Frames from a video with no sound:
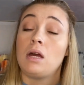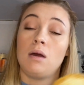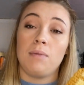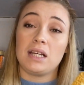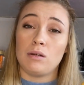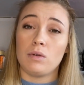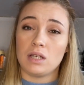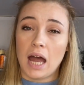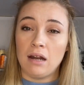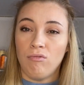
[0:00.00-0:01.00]
because it was
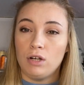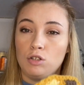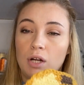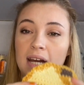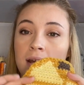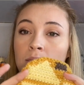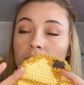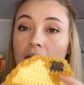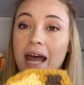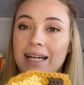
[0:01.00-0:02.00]
kind of frustrating,
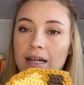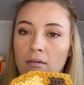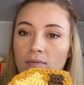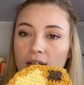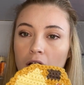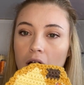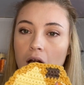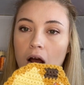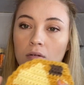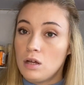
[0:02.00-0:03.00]
but I did figure it
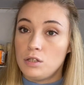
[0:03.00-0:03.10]
out.